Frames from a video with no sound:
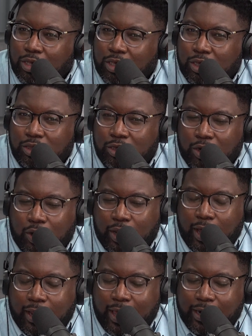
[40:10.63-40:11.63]
because a
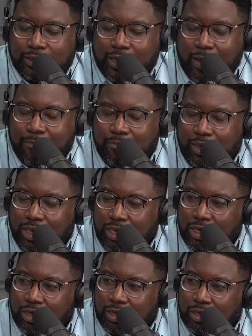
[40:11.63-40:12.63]
lot of time
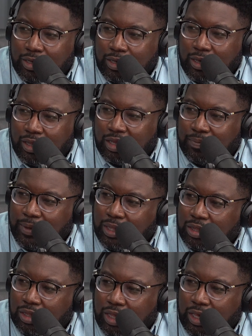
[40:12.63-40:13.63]
media
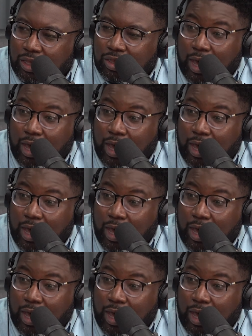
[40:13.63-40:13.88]
spins things.